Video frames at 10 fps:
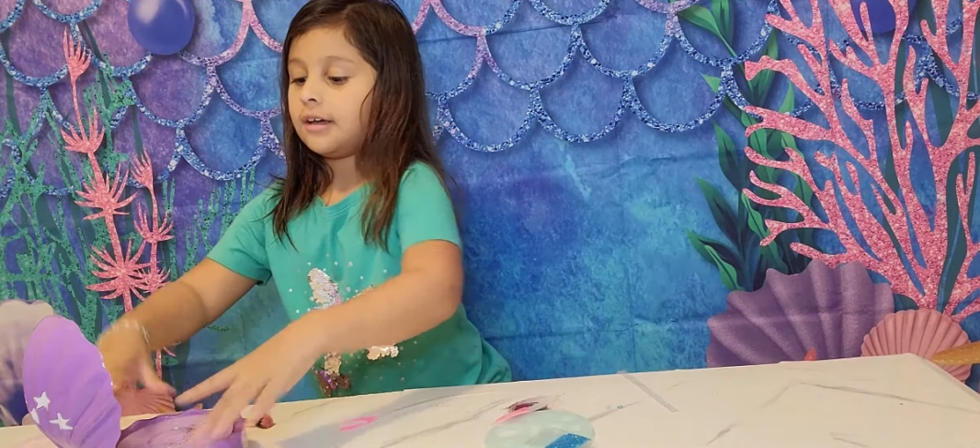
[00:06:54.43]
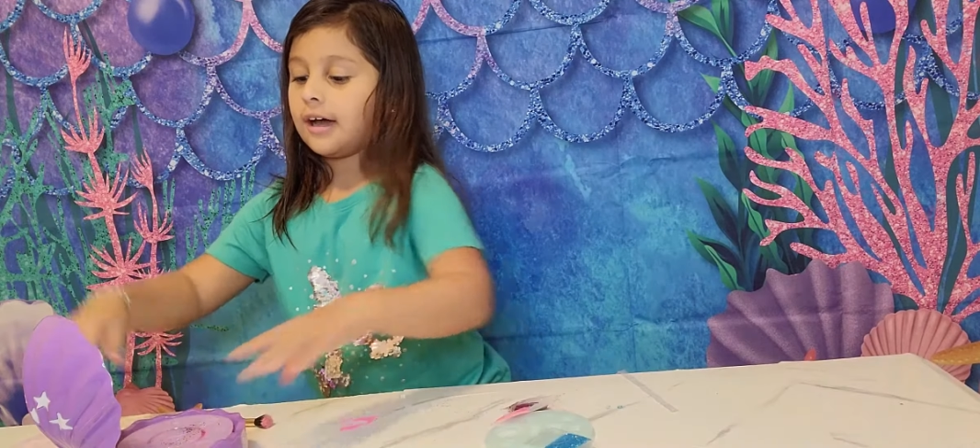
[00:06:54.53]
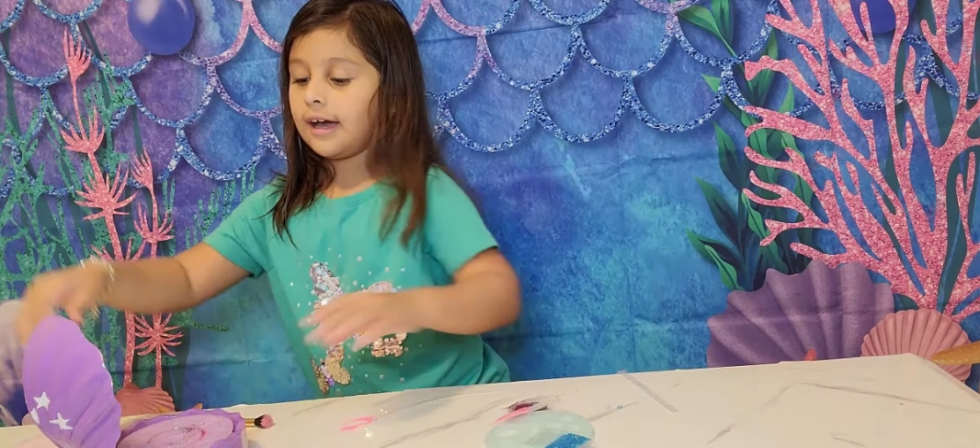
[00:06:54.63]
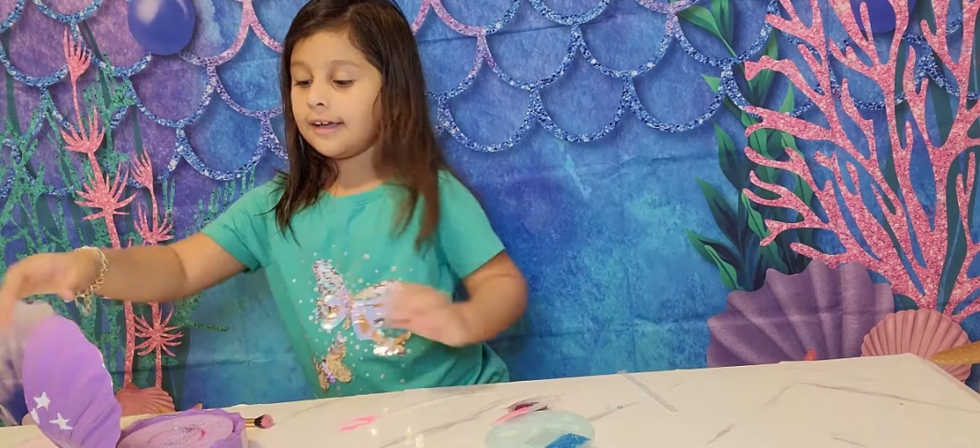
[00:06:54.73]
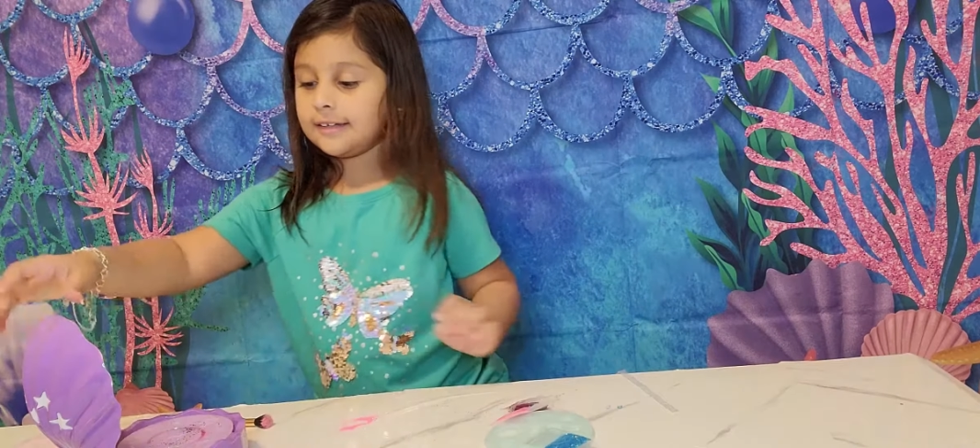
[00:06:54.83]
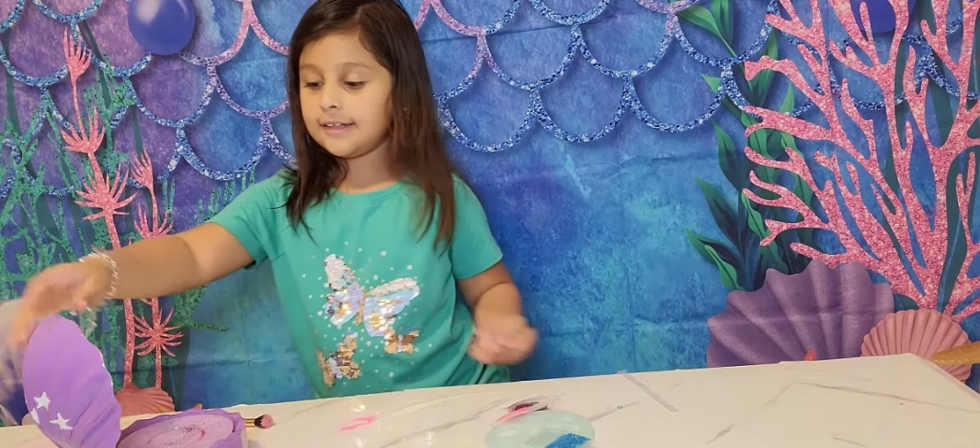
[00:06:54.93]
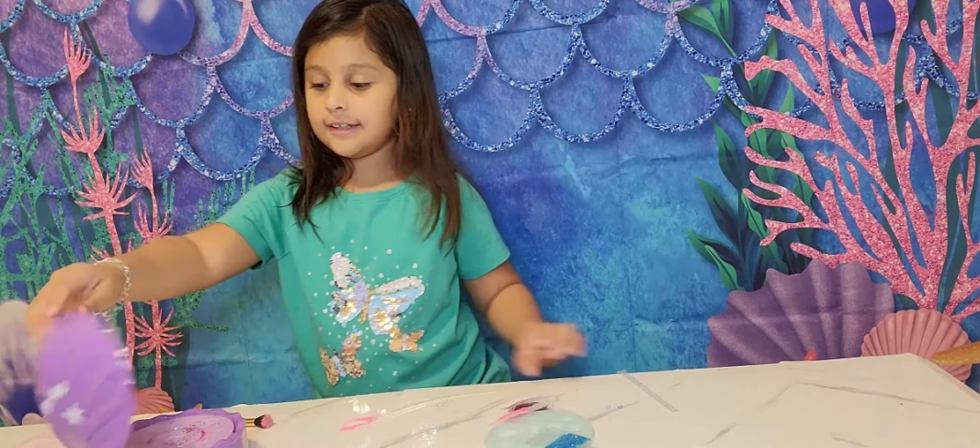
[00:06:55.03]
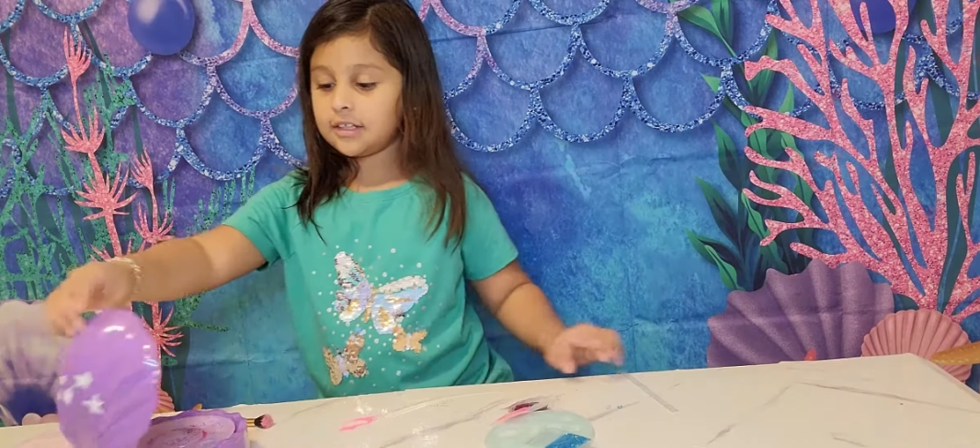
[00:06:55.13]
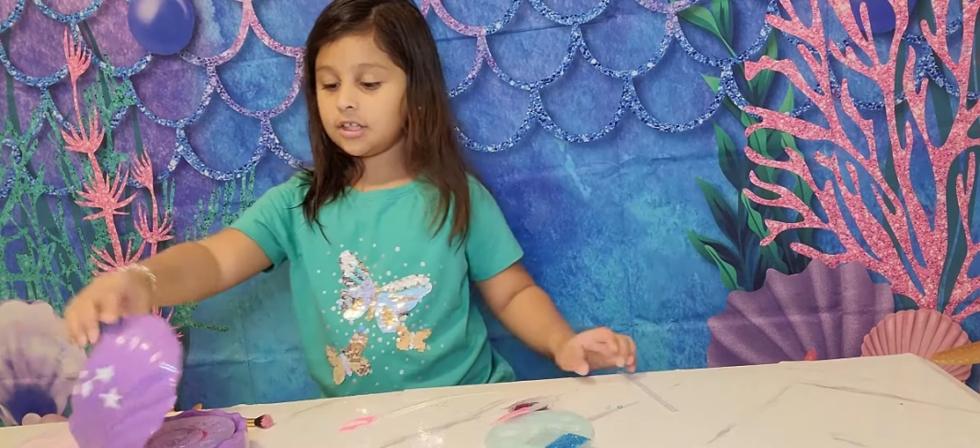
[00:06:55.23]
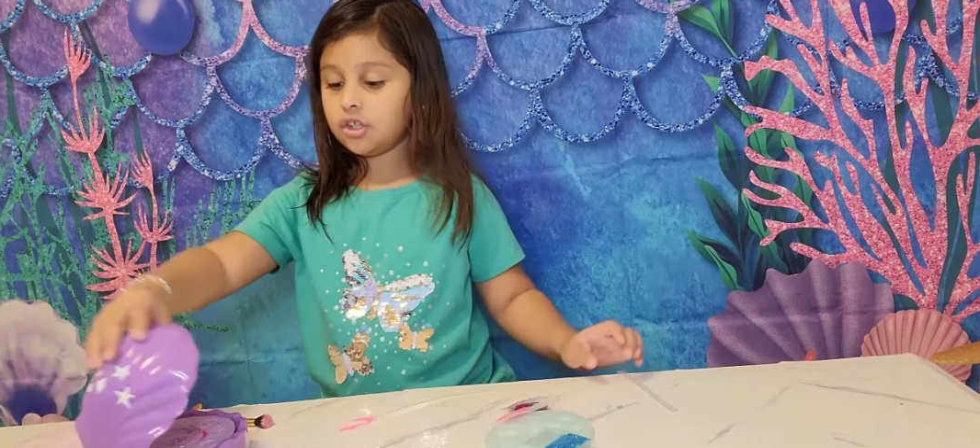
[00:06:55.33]
guys,
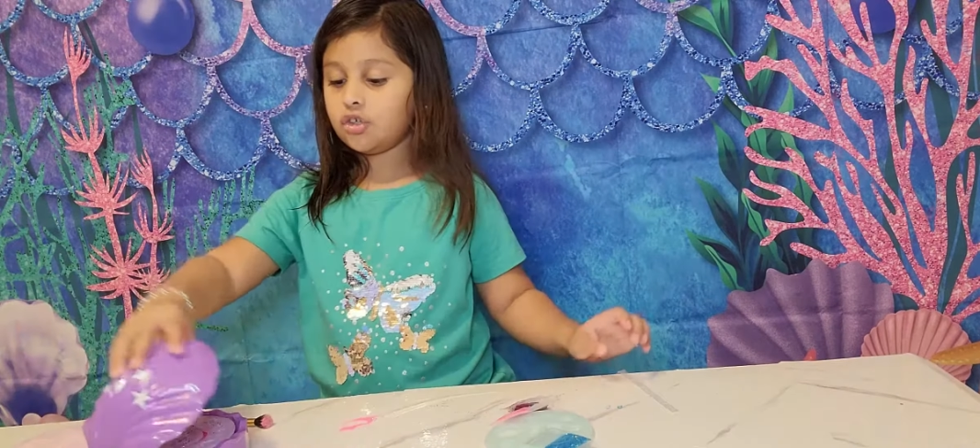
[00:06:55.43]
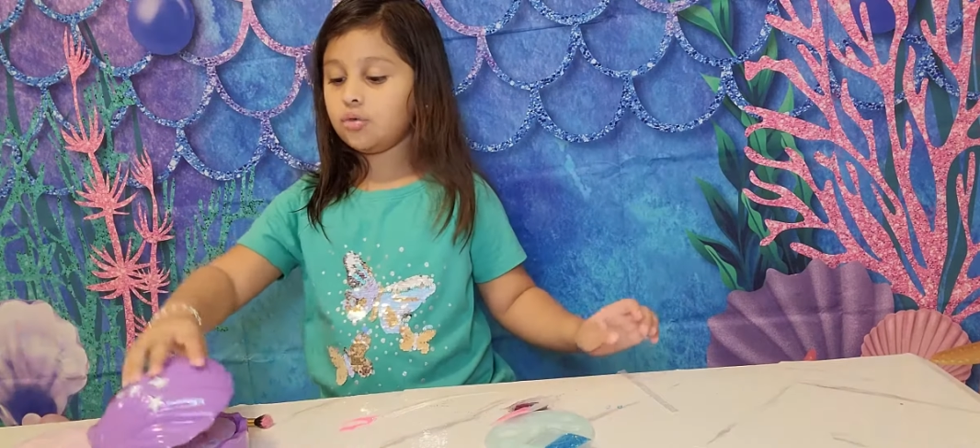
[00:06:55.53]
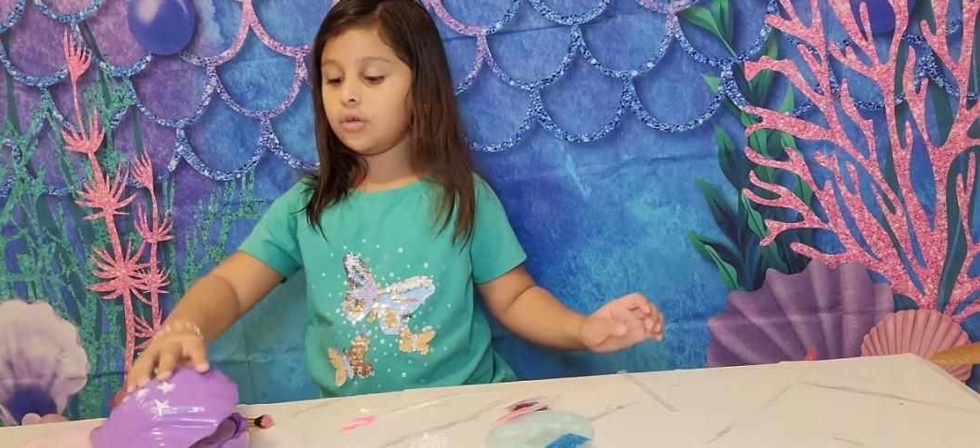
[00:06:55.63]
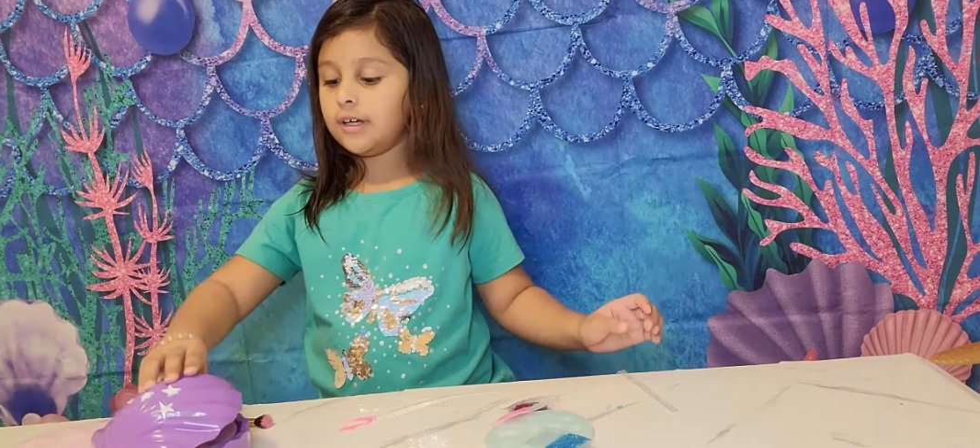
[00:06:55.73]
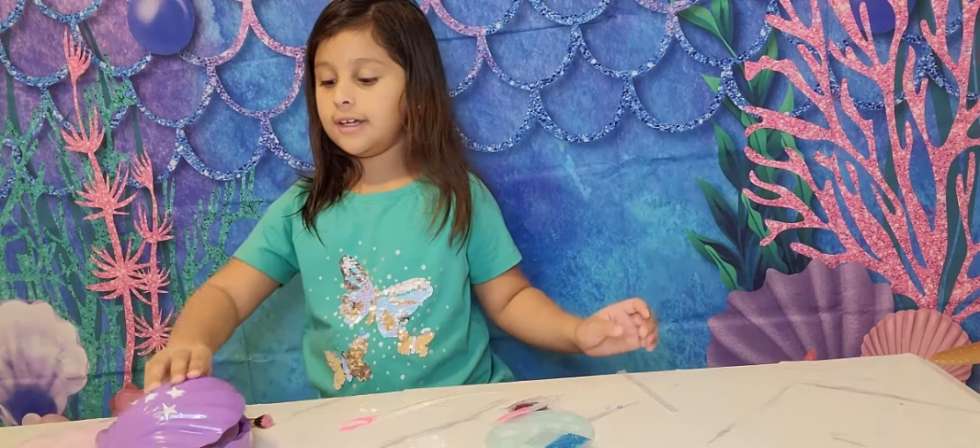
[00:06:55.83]
it's a U.